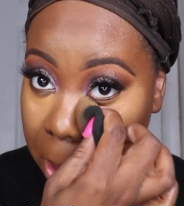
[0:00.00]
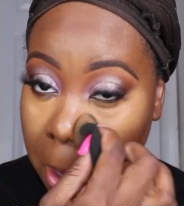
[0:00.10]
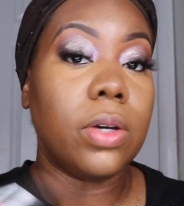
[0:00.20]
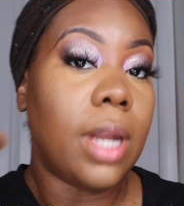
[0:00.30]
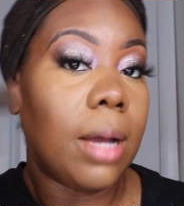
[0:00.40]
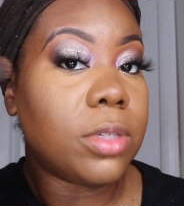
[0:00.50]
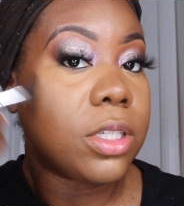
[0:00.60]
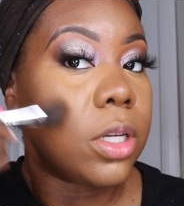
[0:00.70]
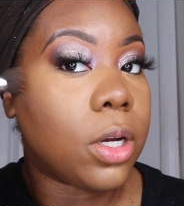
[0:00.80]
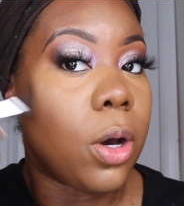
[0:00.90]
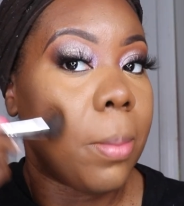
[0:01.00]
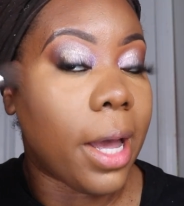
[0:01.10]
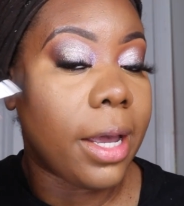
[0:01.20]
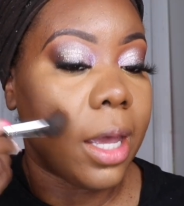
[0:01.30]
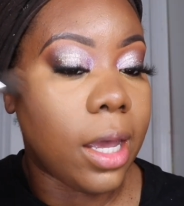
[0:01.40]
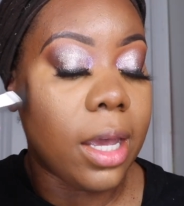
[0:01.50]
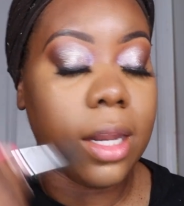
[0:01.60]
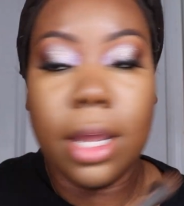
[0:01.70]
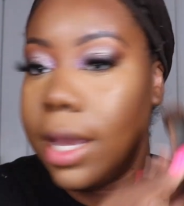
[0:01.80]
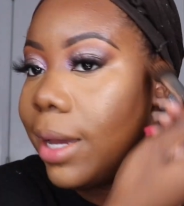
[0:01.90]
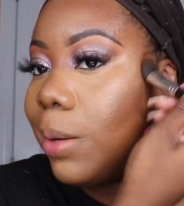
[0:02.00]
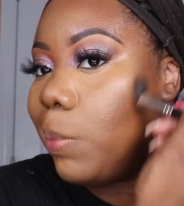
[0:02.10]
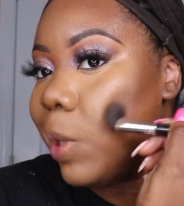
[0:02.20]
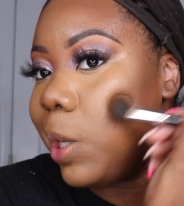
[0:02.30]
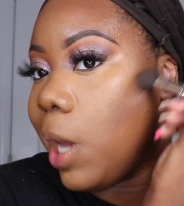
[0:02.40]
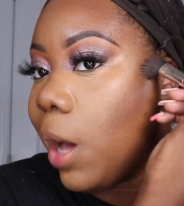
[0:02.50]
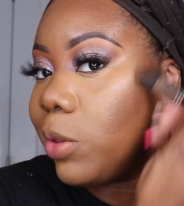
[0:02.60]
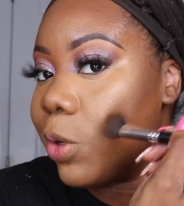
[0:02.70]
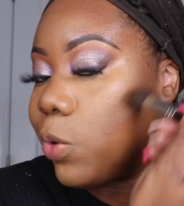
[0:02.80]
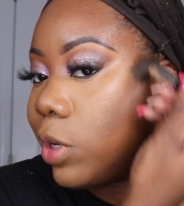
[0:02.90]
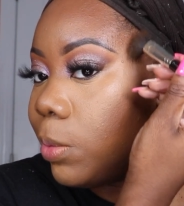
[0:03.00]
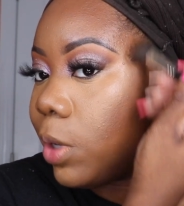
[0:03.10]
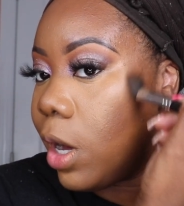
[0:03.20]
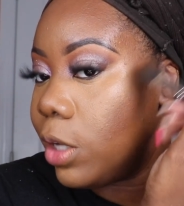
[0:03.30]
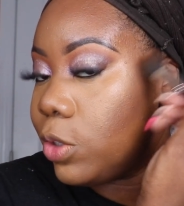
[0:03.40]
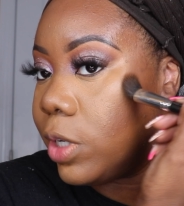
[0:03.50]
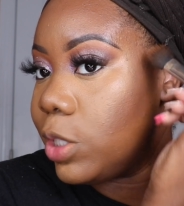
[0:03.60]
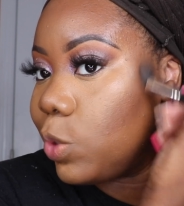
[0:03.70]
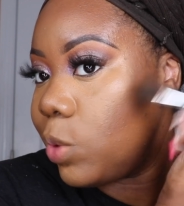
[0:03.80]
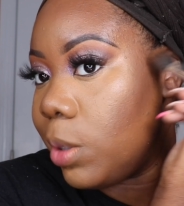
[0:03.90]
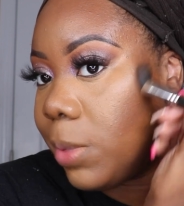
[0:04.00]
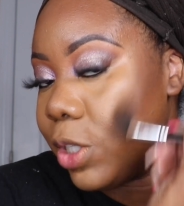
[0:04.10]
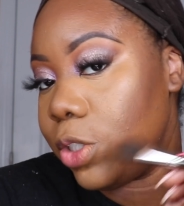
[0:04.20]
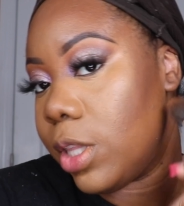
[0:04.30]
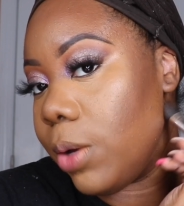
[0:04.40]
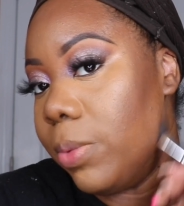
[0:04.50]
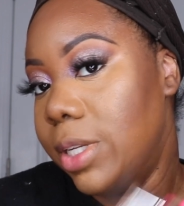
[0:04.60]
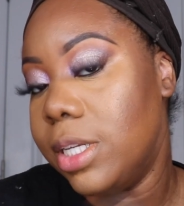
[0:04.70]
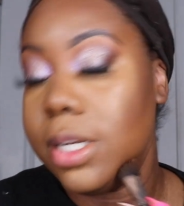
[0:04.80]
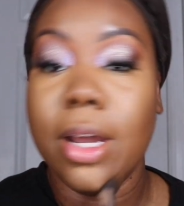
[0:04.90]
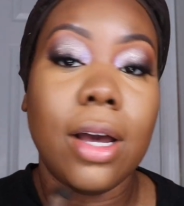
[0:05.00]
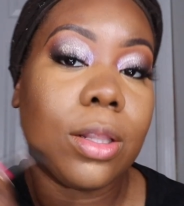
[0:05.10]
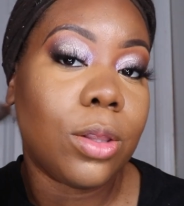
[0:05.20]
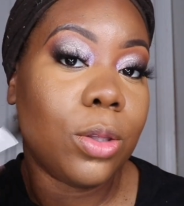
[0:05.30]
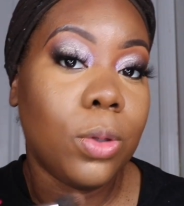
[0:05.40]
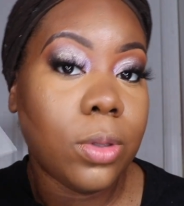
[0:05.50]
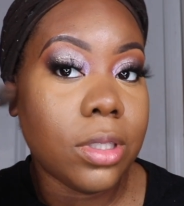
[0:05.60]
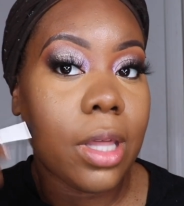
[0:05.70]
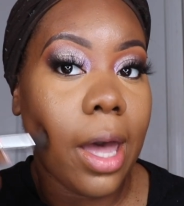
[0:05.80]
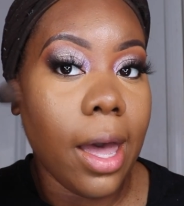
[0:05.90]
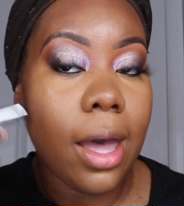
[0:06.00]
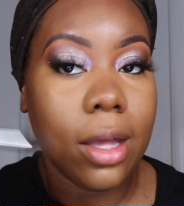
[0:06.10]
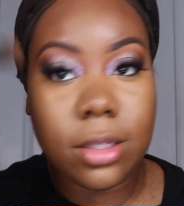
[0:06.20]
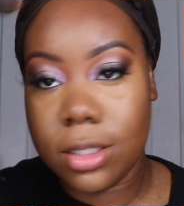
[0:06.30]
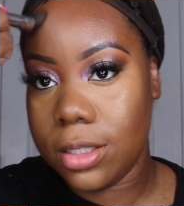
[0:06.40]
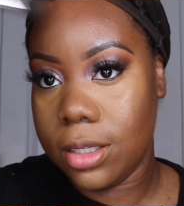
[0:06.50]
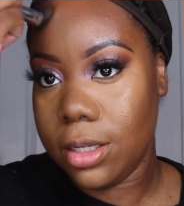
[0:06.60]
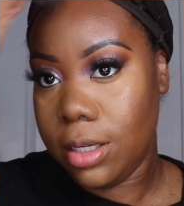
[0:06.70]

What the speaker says: So now I'm just going to go back in and blend out the cream contour. I just want to make sure that we did not lose that.